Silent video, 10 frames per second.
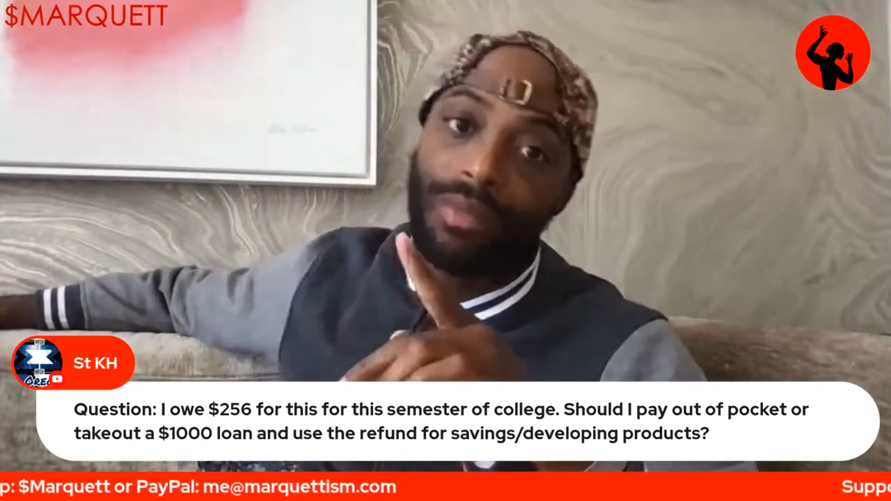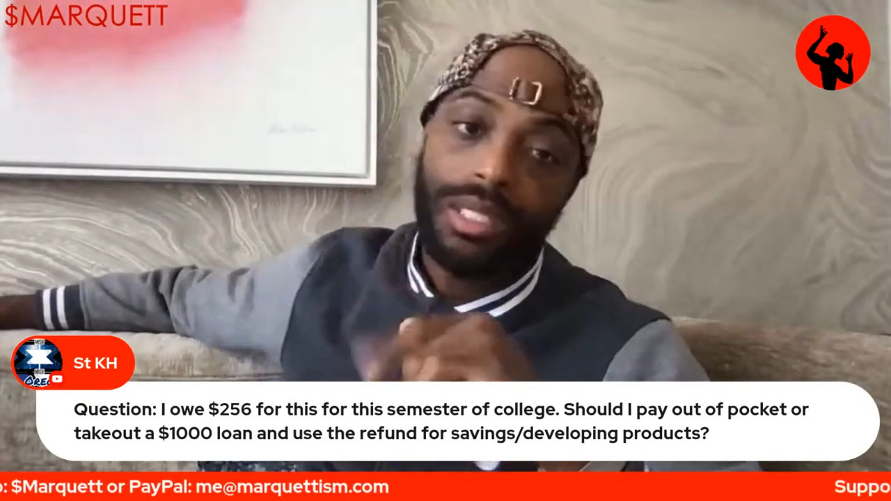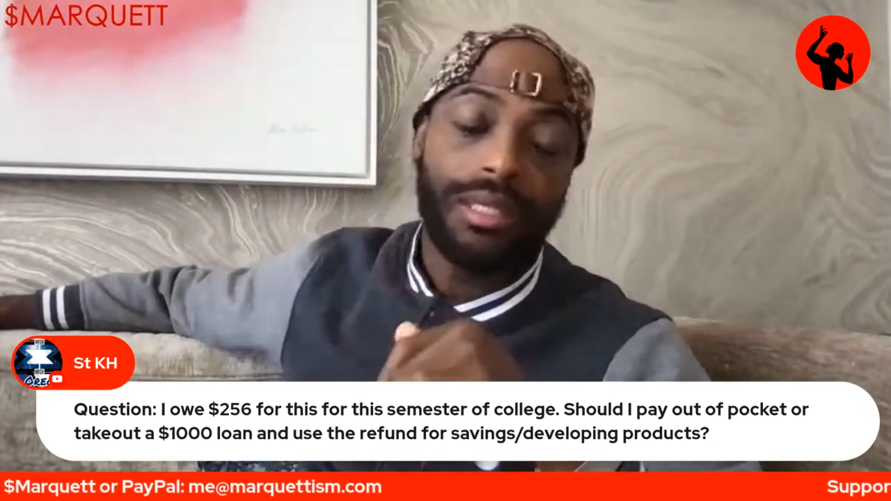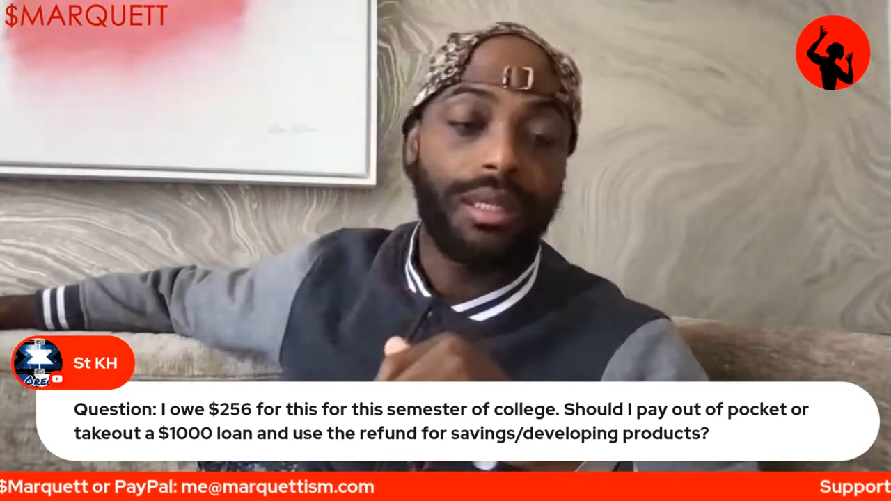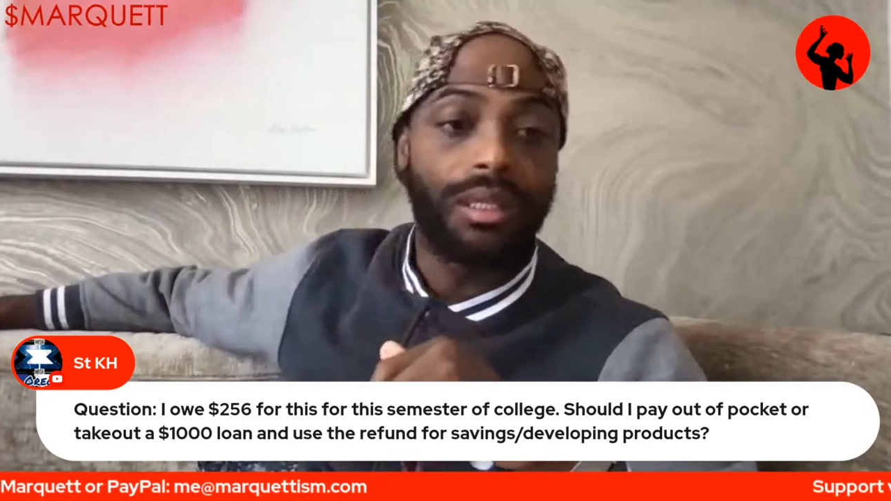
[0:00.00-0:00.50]

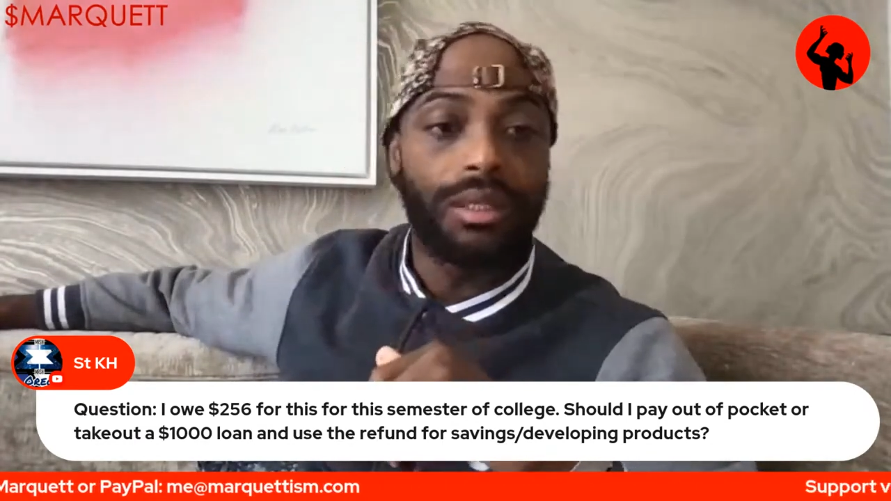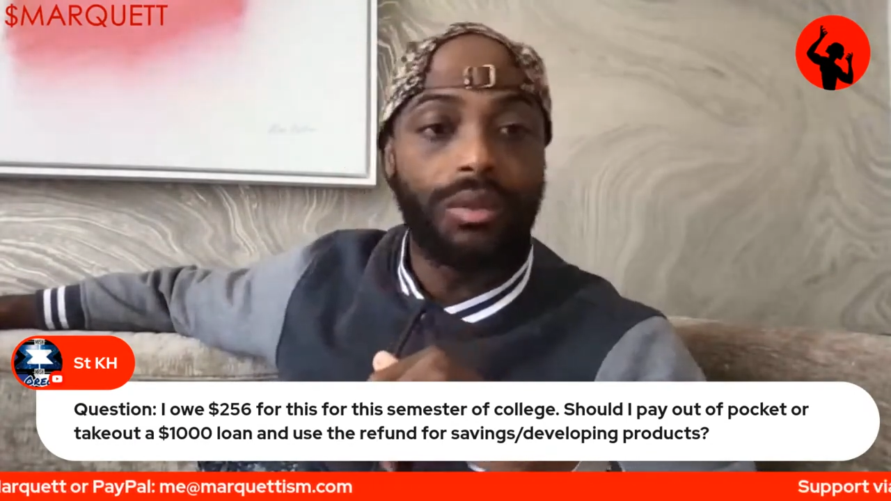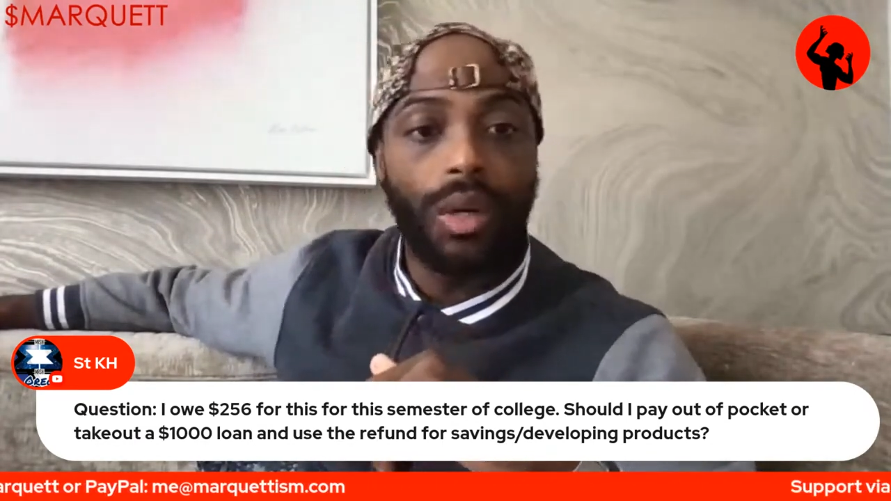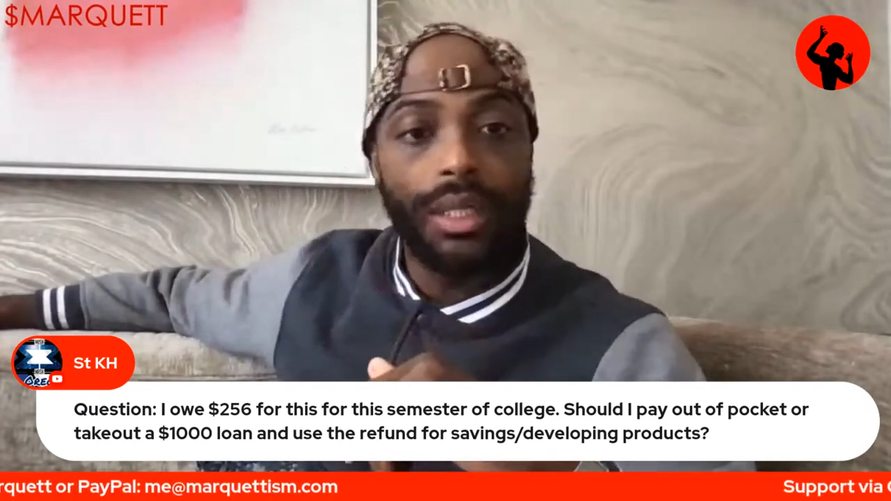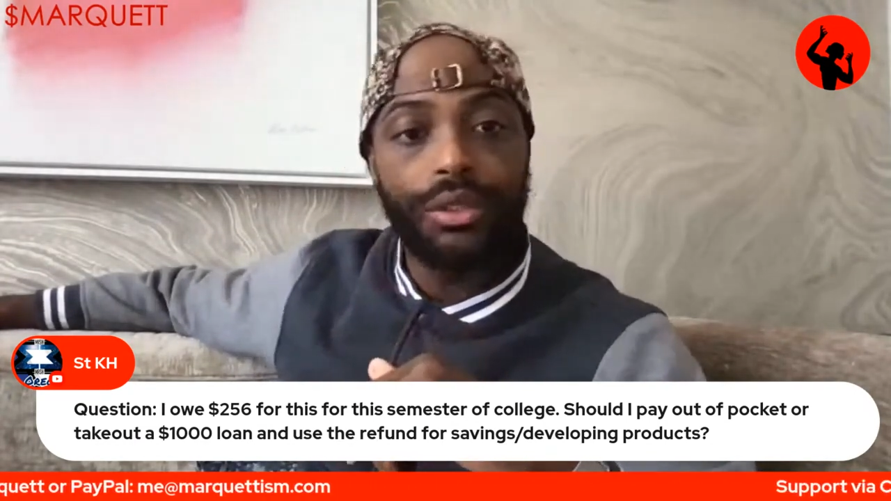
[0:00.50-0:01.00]
This is a
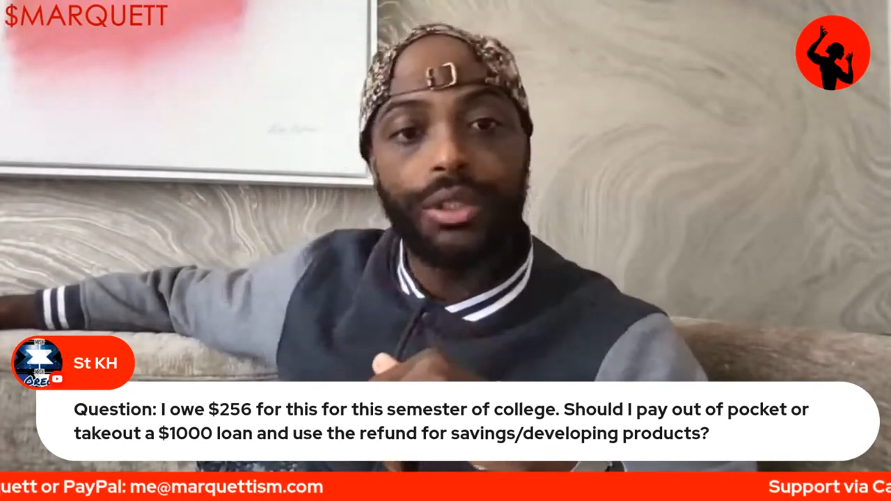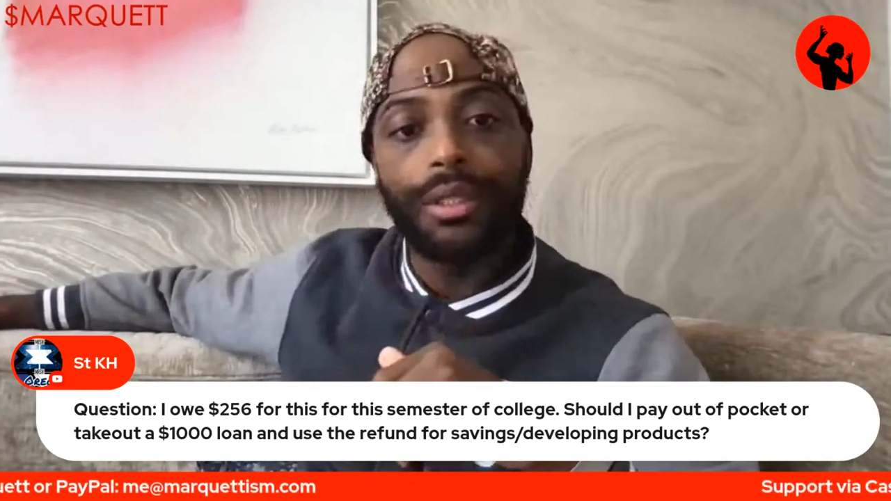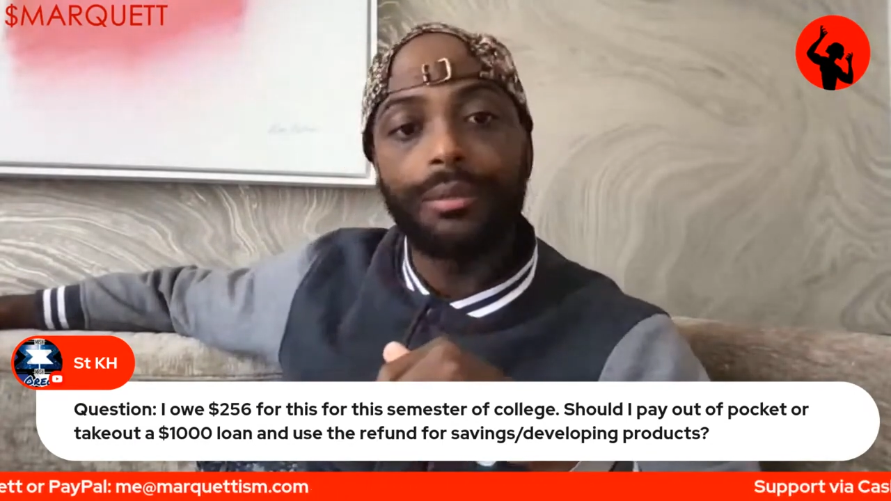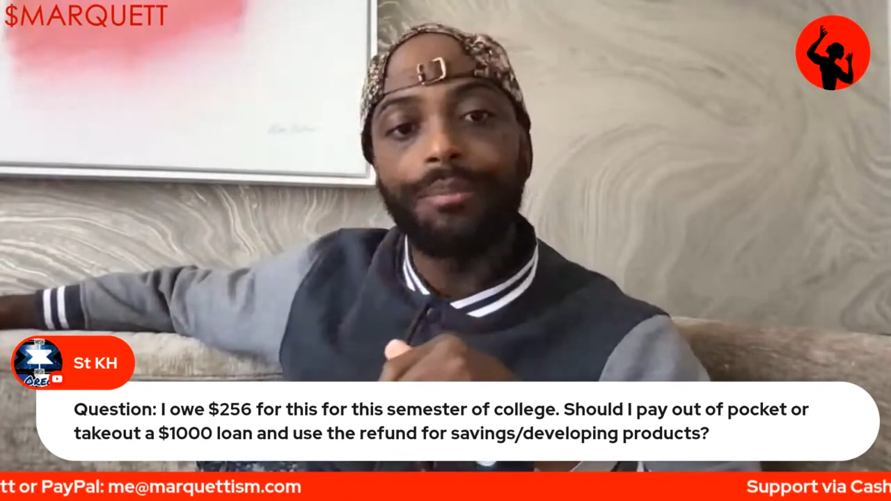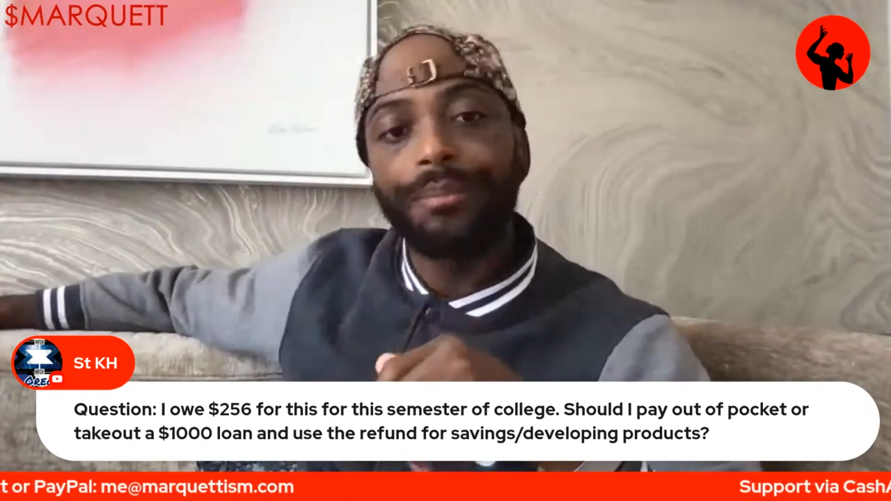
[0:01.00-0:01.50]
good question.